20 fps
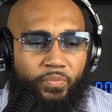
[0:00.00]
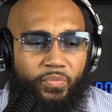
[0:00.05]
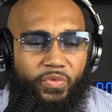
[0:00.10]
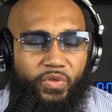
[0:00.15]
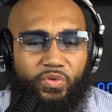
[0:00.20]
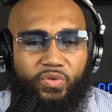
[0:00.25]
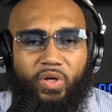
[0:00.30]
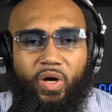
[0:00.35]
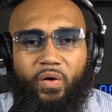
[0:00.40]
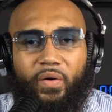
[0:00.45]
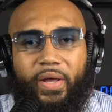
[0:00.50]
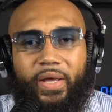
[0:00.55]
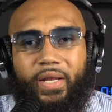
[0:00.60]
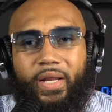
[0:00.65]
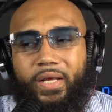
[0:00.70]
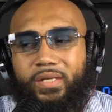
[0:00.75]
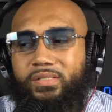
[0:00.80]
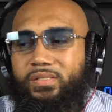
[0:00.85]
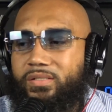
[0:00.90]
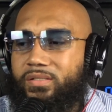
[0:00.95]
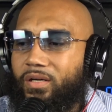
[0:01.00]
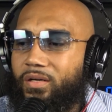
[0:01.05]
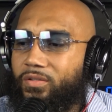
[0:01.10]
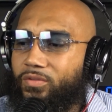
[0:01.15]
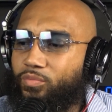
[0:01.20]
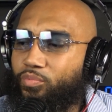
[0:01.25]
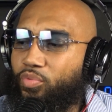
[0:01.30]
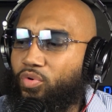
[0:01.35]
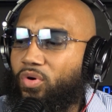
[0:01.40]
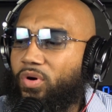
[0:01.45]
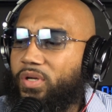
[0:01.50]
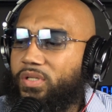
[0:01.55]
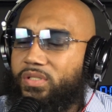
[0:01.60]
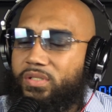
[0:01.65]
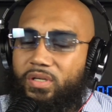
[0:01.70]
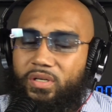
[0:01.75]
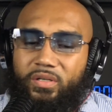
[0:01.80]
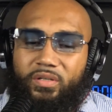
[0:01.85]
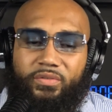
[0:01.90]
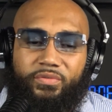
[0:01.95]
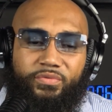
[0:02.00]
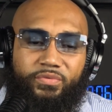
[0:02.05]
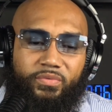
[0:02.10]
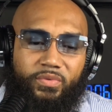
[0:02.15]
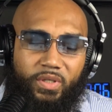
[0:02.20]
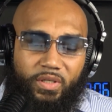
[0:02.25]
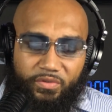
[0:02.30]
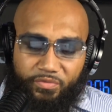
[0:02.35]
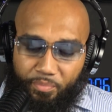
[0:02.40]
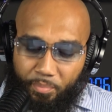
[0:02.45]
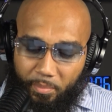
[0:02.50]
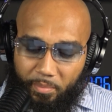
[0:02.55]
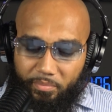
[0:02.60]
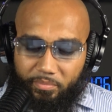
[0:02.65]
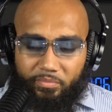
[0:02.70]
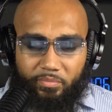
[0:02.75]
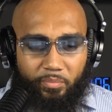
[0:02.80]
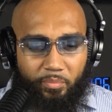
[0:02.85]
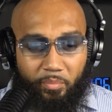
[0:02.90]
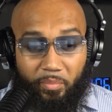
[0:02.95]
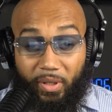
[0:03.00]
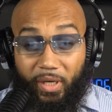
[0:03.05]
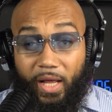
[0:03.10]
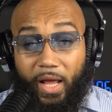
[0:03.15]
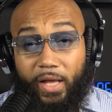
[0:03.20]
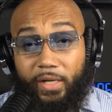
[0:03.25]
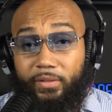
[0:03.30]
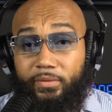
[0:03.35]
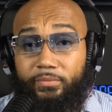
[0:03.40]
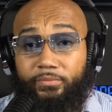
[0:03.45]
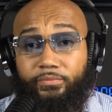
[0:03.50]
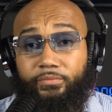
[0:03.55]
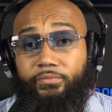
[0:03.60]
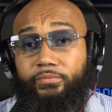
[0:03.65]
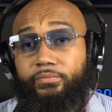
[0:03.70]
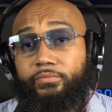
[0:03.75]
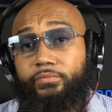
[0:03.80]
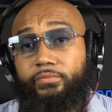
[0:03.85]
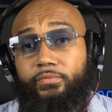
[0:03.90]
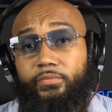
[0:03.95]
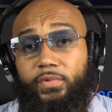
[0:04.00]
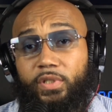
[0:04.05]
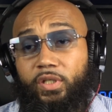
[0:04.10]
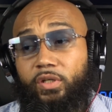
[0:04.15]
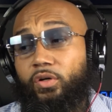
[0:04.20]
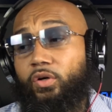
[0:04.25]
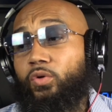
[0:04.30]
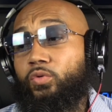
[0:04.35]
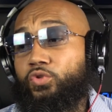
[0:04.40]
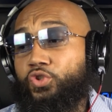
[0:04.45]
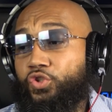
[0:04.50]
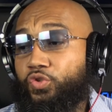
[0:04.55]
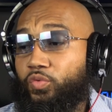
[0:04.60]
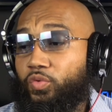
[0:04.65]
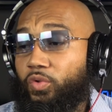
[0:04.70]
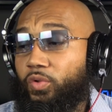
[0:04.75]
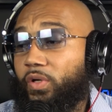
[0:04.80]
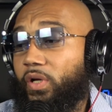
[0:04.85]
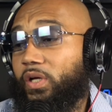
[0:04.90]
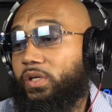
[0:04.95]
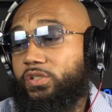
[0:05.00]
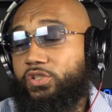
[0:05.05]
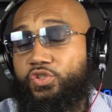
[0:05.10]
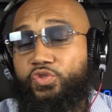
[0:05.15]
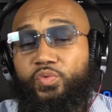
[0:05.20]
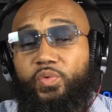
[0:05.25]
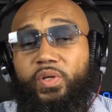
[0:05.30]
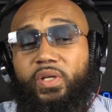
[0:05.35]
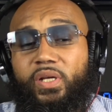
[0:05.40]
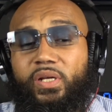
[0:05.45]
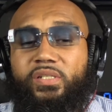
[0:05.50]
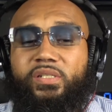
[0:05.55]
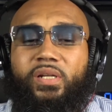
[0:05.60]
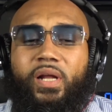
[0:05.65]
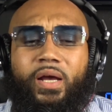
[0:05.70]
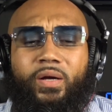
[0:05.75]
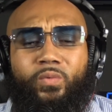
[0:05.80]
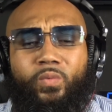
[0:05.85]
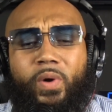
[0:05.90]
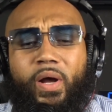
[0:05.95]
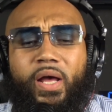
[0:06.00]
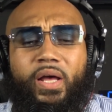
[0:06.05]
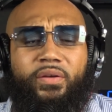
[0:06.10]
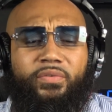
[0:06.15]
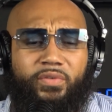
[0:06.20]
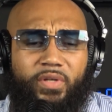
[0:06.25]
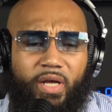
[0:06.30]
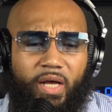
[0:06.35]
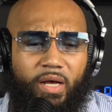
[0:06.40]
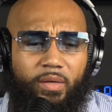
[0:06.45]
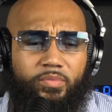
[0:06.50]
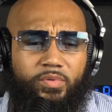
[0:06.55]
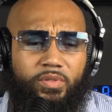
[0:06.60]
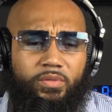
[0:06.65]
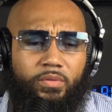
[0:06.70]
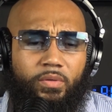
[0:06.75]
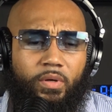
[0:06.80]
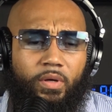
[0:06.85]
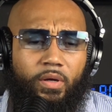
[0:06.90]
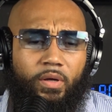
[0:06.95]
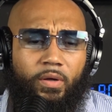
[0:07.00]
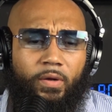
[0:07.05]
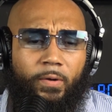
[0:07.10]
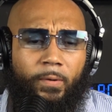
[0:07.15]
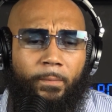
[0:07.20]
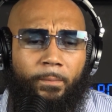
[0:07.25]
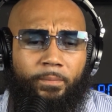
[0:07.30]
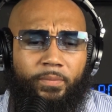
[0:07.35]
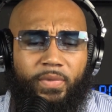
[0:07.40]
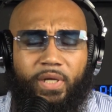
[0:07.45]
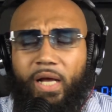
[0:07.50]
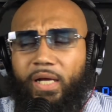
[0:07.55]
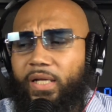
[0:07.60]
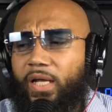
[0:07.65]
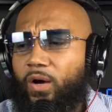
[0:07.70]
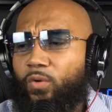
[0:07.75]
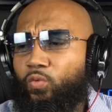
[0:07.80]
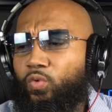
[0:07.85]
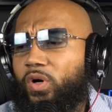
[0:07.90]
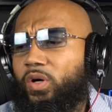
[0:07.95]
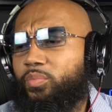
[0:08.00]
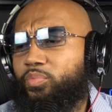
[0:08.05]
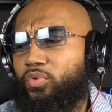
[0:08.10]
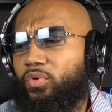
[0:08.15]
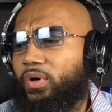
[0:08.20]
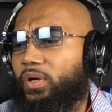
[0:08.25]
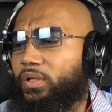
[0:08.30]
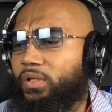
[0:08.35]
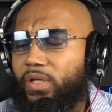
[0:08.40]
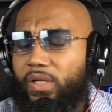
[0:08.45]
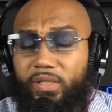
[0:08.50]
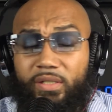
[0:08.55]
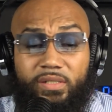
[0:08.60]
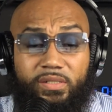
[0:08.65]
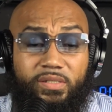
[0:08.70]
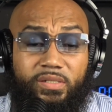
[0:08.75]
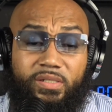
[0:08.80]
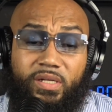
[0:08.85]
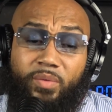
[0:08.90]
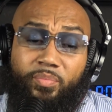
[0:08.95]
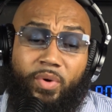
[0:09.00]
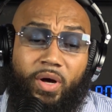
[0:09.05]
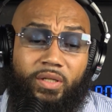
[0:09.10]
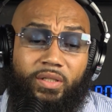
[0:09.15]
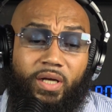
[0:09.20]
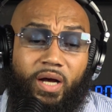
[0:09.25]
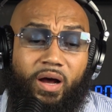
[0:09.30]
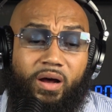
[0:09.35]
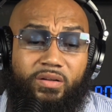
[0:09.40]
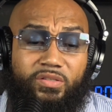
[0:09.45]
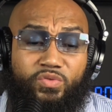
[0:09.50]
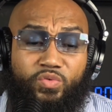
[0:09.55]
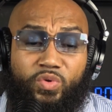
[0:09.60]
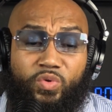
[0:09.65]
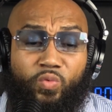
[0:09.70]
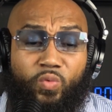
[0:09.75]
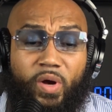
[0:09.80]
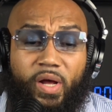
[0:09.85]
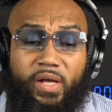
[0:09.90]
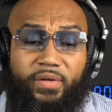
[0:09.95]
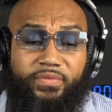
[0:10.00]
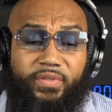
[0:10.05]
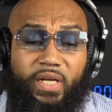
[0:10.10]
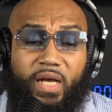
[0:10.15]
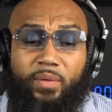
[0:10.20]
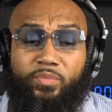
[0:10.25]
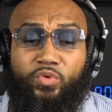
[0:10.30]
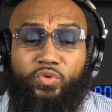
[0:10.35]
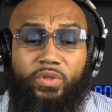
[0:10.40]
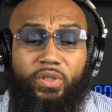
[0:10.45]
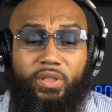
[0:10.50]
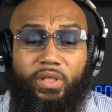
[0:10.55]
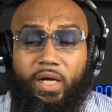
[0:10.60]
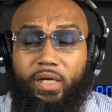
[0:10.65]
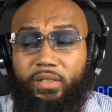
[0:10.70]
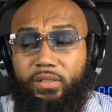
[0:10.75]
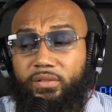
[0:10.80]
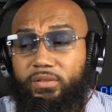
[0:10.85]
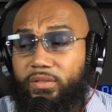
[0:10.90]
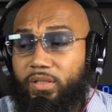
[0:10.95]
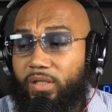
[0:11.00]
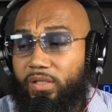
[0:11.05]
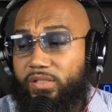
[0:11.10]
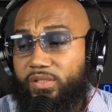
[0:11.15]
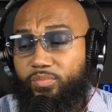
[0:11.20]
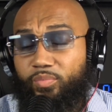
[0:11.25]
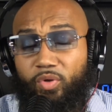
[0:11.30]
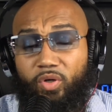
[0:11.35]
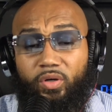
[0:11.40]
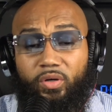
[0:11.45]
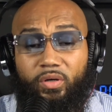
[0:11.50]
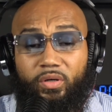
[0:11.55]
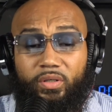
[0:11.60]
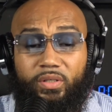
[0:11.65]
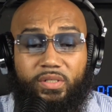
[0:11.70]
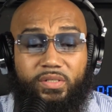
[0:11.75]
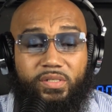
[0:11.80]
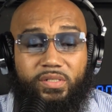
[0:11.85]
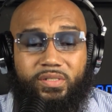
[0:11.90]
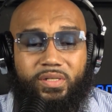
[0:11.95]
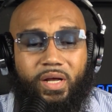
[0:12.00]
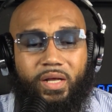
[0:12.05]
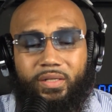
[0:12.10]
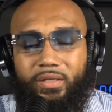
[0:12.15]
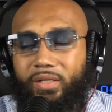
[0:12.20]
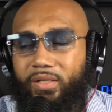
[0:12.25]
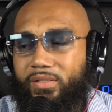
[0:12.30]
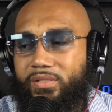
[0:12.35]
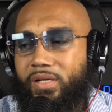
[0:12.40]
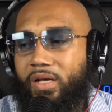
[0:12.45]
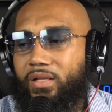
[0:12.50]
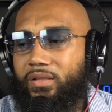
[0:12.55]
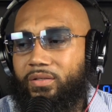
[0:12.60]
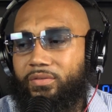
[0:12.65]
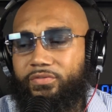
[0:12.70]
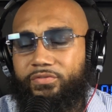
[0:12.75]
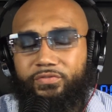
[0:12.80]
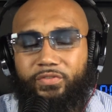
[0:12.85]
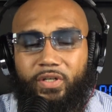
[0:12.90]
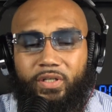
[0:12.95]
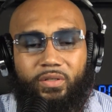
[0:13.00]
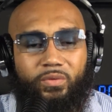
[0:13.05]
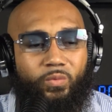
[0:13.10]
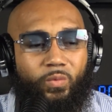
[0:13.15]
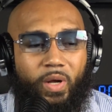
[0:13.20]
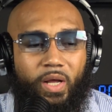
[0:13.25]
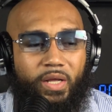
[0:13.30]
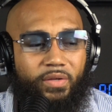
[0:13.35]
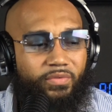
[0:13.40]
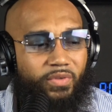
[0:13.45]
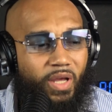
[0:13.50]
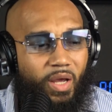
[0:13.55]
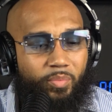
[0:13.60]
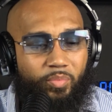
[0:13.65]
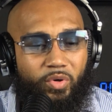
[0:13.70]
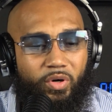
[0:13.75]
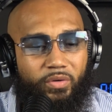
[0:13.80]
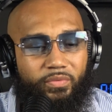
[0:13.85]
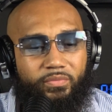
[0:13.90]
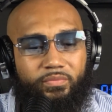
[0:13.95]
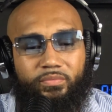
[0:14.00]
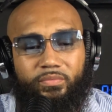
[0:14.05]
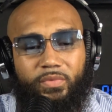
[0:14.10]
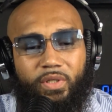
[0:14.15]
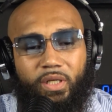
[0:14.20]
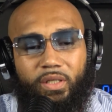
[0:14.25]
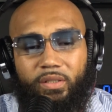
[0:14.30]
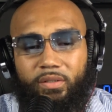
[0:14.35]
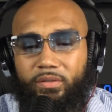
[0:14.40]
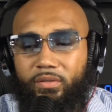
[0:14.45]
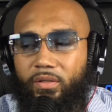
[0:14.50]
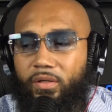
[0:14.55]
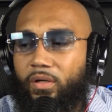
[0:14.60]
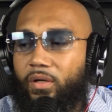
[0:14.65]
You know, and at certain points of black cultural history, it's like wave caps. Like at one point, niggas step out the house with a wave cap, you look like a dust ball, cause it's like, nigga, take the fucking wave cap off, nigga.